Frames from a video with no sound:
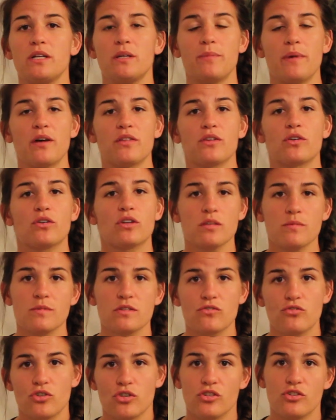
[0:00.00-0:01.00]
bit about the
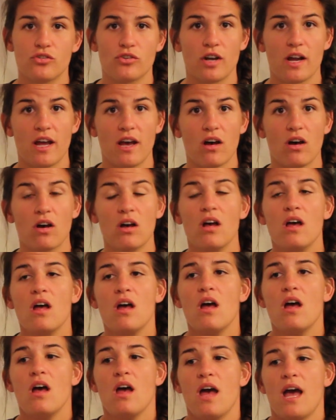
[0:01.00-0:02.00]
Christmas tree trail
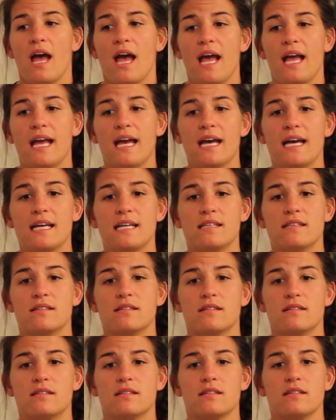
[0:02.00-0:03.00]

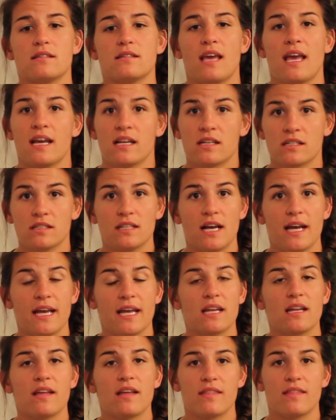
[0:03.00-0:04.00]
and
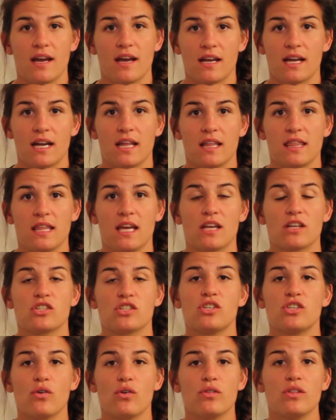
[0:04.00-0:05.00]
candlelight and that kind of thing.
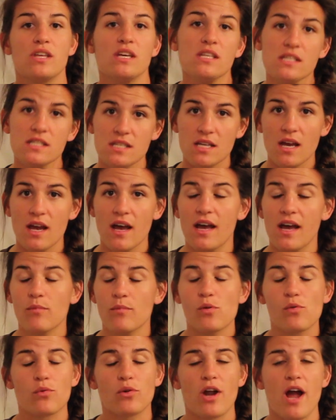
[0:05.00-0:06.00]
So this
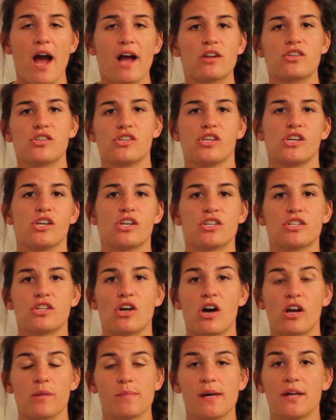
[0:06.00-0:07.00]
time we're actually going to
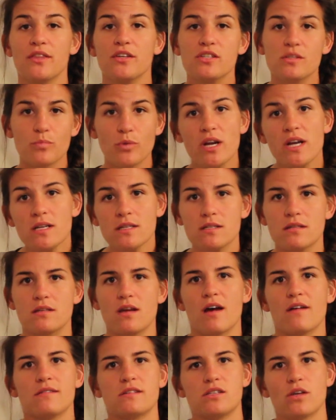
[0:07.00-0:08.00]
talk about the spring
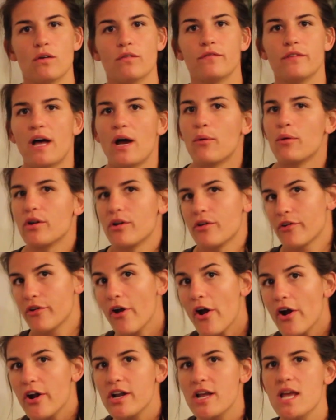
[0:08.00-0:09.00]
stuff, so Flower and
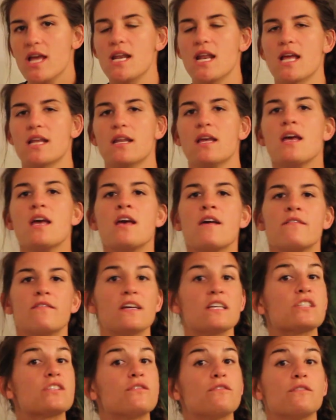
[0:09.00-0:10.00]
Garden and
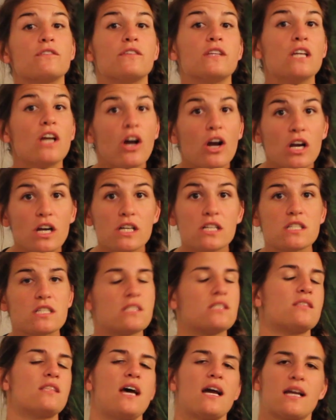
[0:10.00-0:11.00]
Festival of the
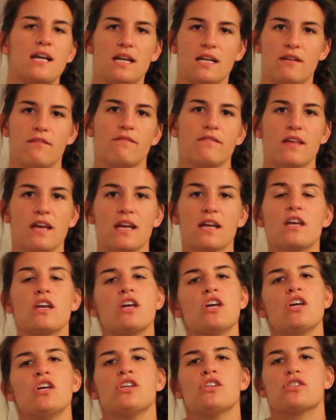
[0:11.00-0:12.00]
Arts, that kind of thing.
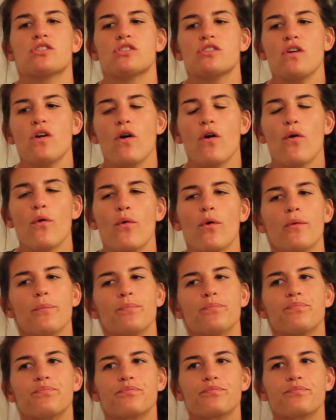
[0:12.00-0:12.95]
So,